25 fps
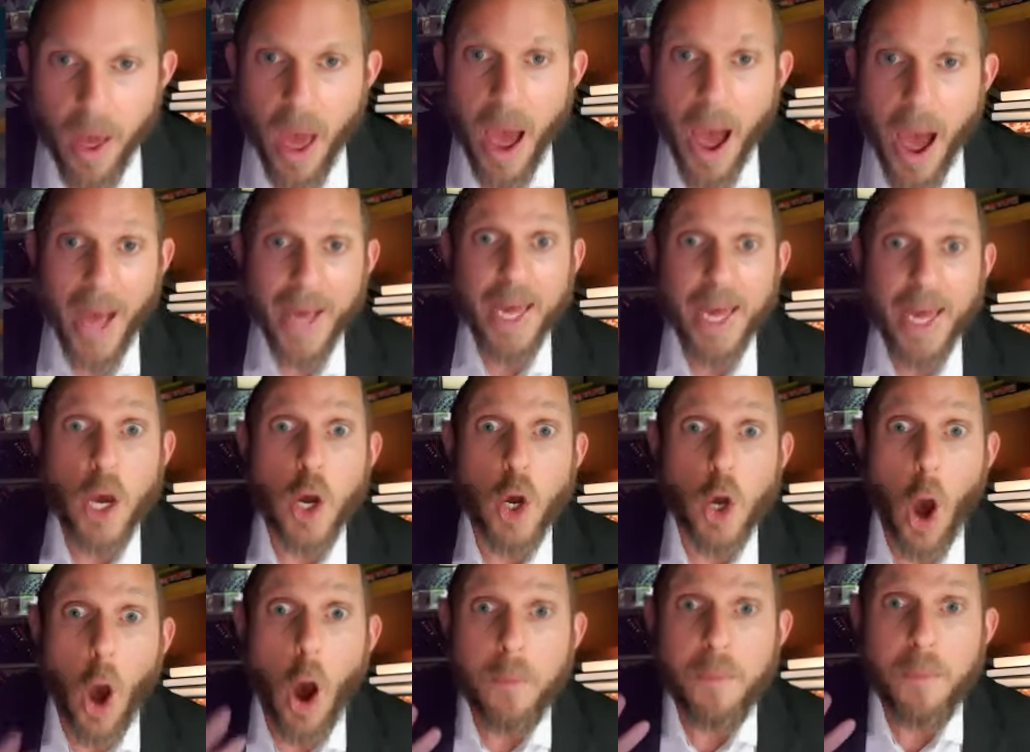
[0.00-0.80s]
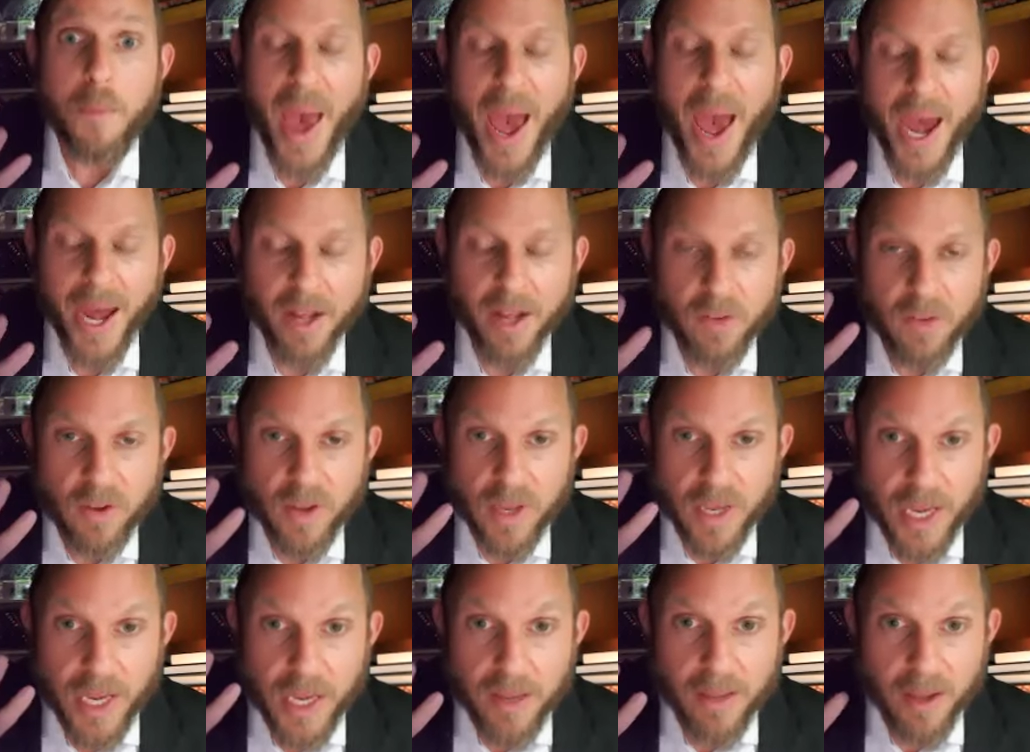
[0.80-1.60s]
I can go back to
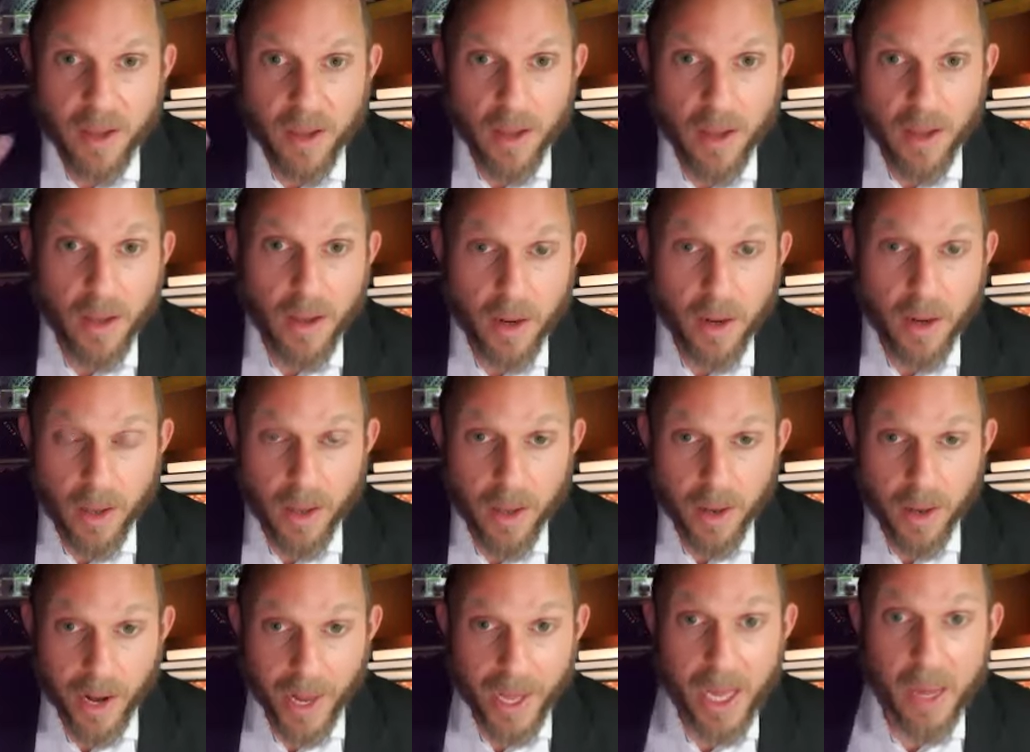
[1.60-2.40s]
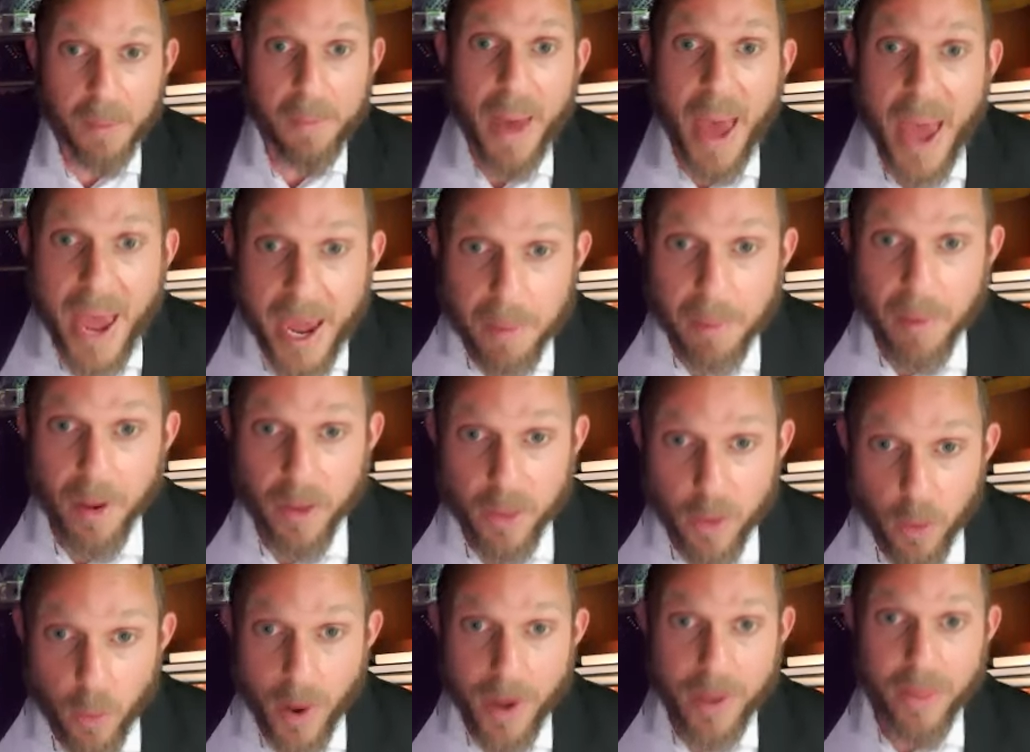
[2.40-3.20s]
eating like a behemoth,
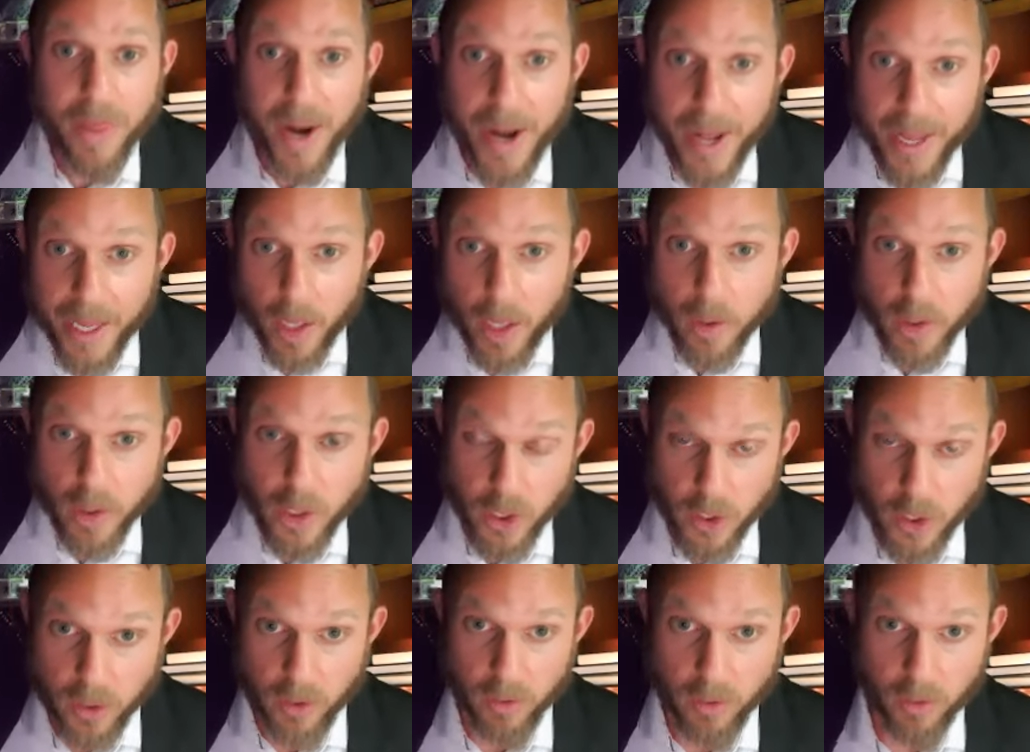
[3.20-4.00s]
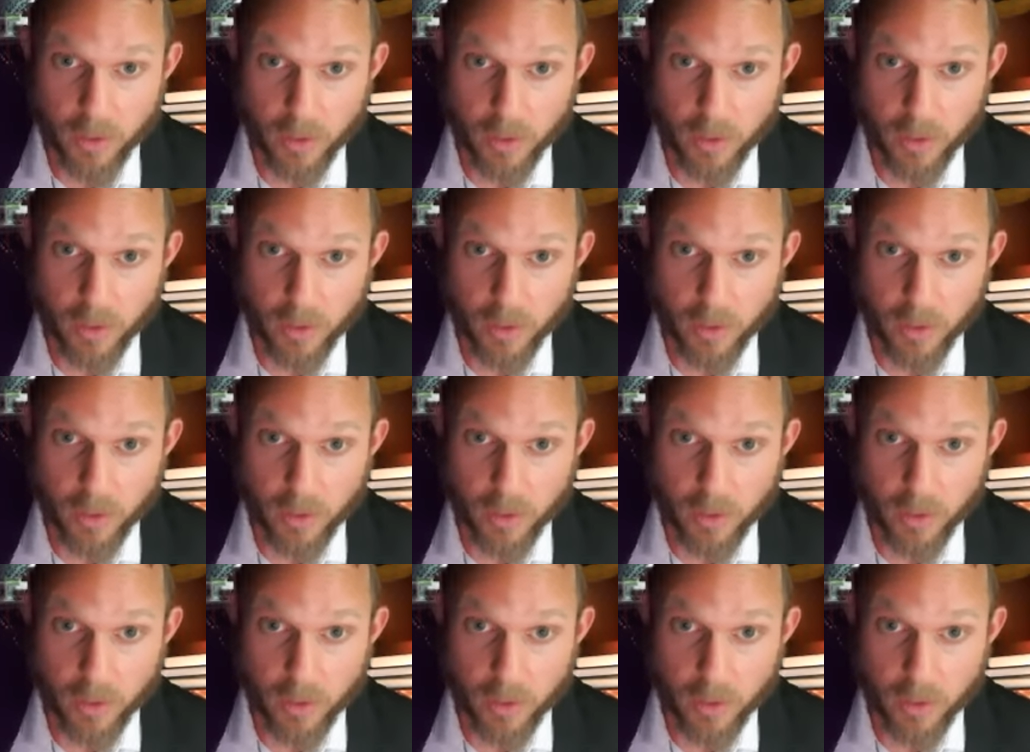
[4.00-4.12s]
the way that I used to.